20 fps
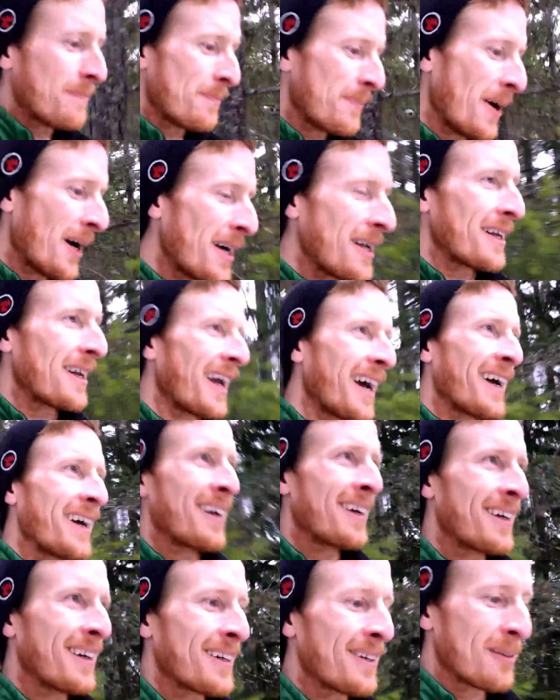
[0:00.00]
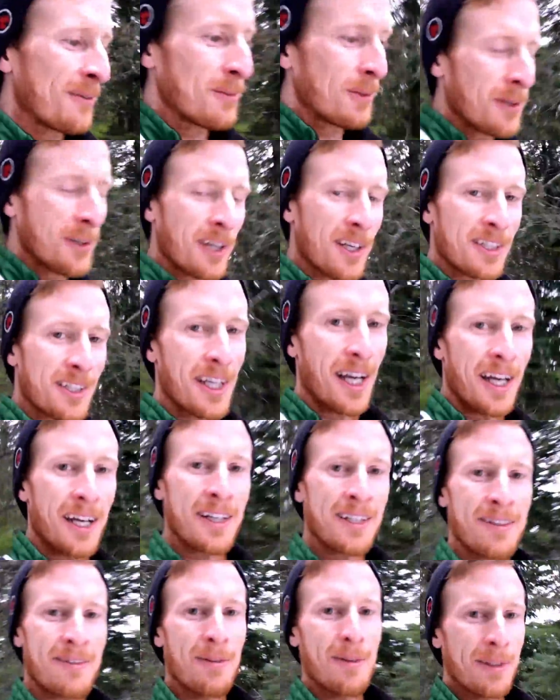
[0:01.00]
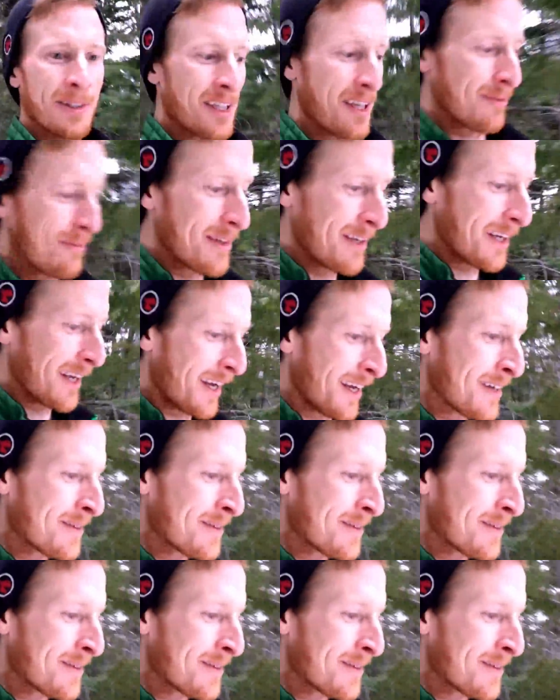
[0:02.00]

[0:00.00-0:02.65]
But yeah, real nice guy. Really saved the day.